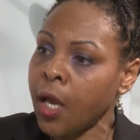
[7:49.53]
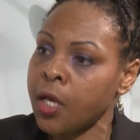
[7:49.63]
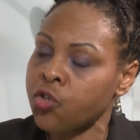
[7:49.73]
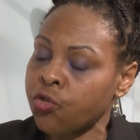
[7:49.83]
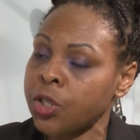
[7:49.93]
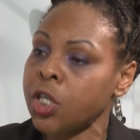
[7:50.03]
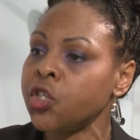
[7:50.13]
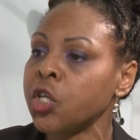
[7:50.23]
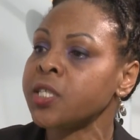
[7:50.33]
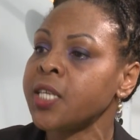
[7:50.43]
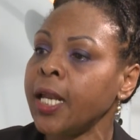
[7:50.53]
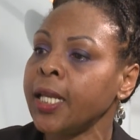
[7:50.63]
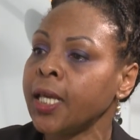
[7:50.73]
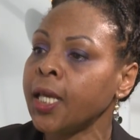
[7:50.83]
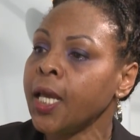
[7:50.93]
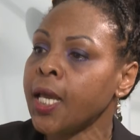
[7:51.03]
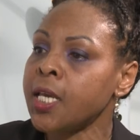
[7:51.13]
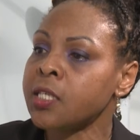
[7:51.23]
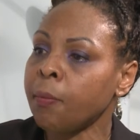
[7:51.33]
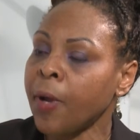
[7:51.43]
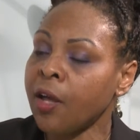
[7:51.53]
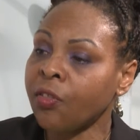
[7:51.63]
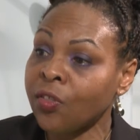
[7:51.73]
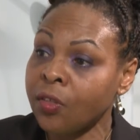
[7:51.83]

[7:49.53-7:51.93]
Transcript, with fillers: strategic selling is about